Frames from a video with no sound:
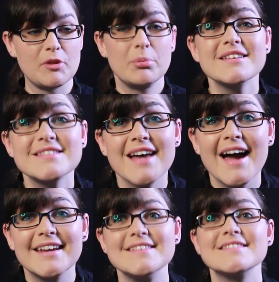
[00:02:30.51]
The plus
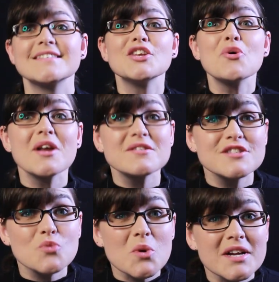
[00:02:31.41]
side is, is that no one
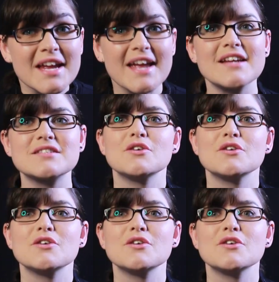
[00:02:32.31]
else is working.